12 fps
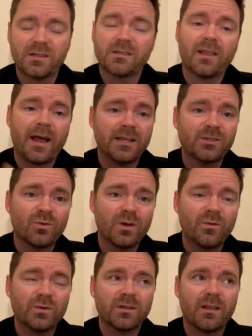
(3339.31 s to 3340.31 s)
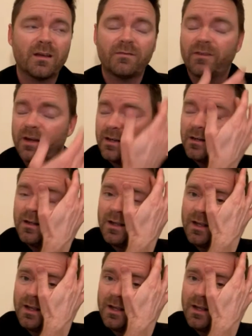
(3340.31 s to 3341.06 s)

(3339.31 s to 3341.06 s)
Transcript: This last one was a lot of fun.